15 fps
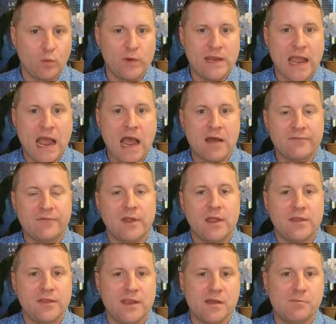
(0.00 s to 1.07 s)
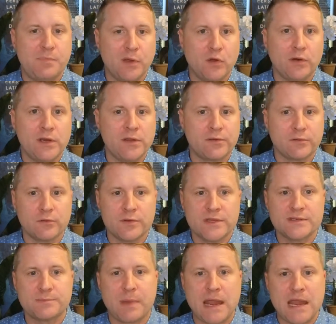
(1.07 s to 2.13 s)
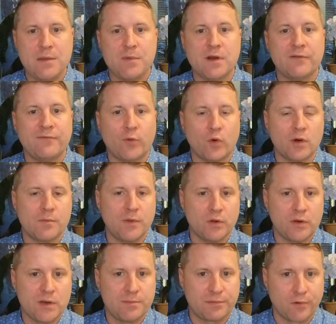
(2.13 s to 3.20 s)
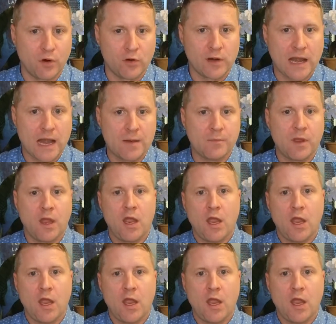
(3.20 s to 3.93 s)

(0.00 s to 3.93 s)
We have the ability through this payment affordability program.